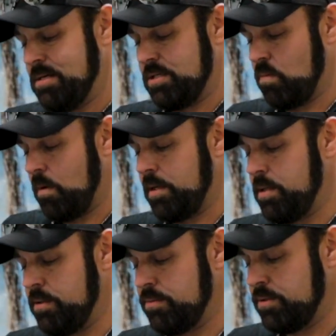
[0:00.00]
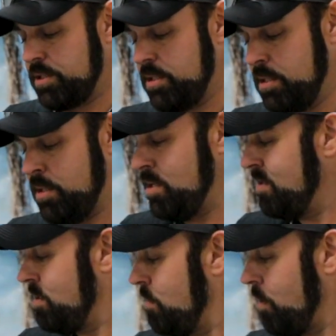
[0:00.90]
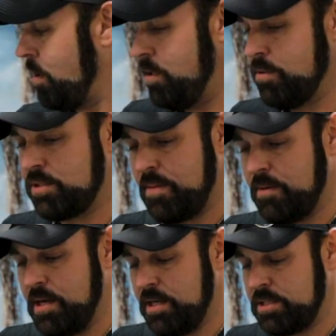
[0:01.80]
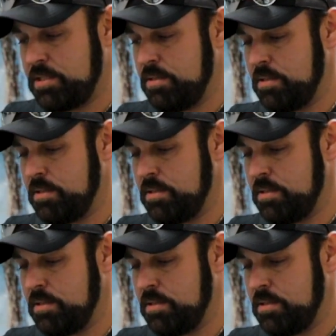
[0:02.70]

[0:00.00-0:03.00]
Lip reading: So we're going to use some of this.